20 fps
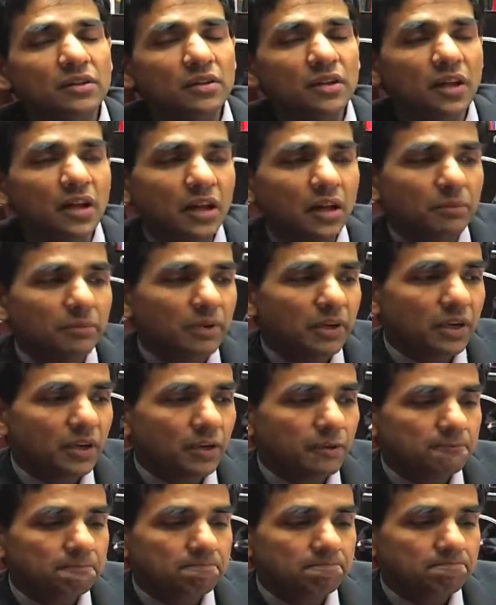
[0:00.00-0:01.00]
There have been
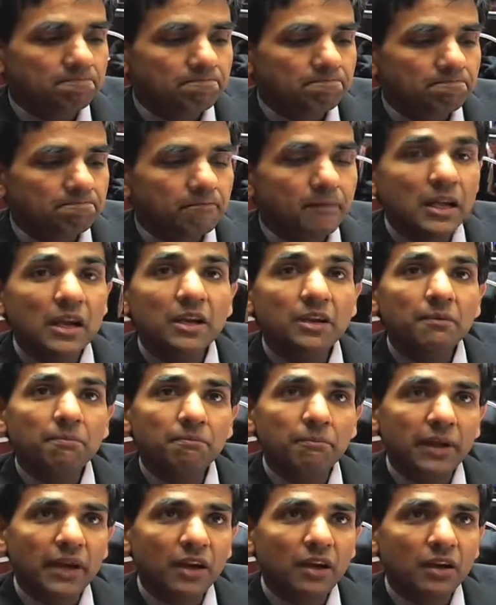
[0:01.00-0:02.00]
a
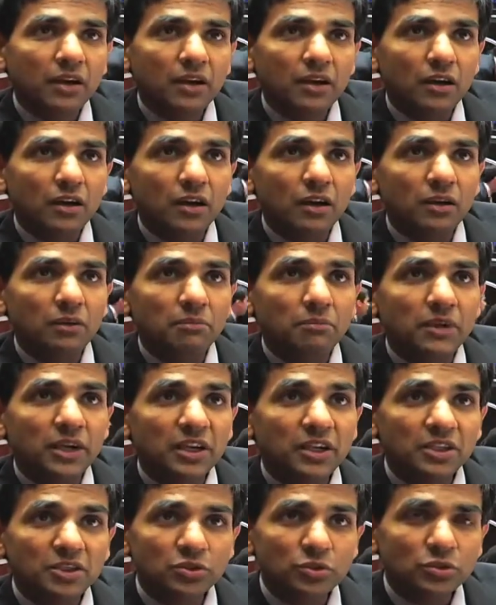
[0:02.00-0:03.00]
big
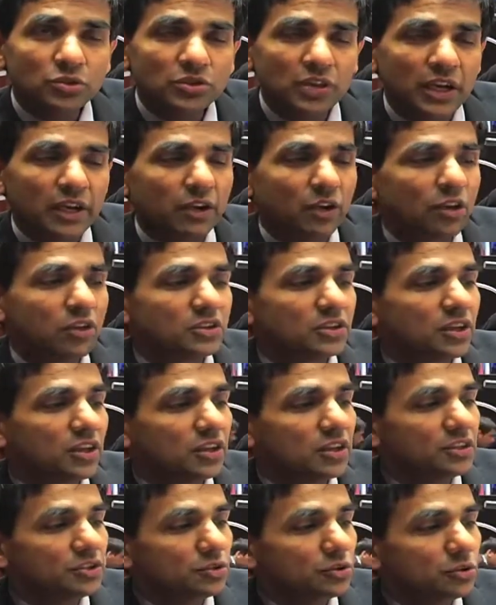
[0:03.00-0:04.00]
issue,
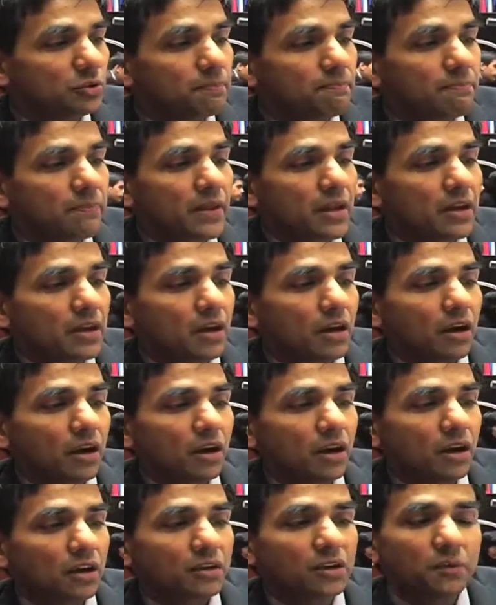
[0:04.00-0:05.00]
psychological issue.
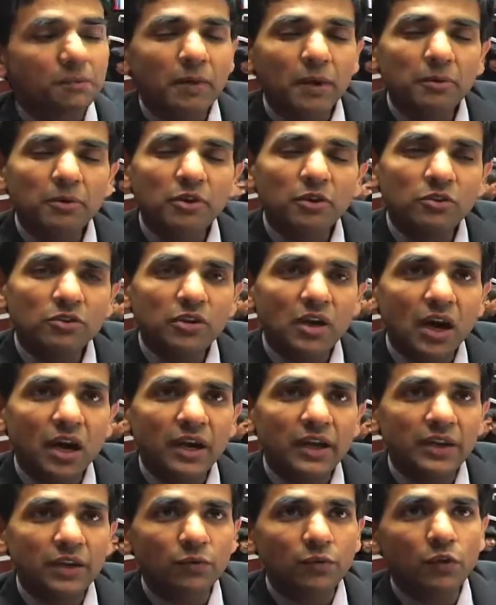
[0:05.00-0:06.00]
The people who
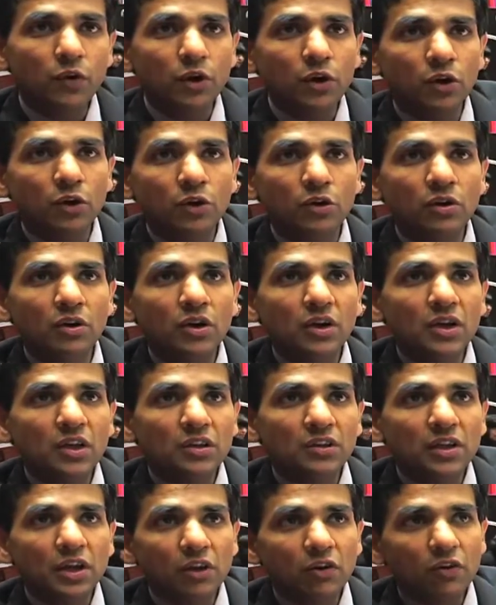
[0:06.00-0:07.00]
die in war,
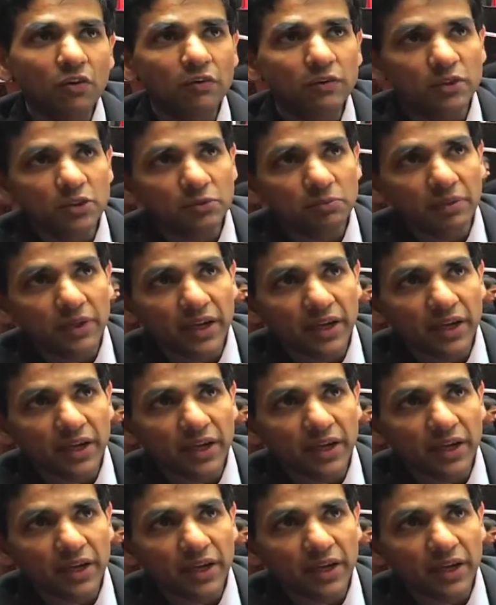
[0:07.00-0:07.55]
they are always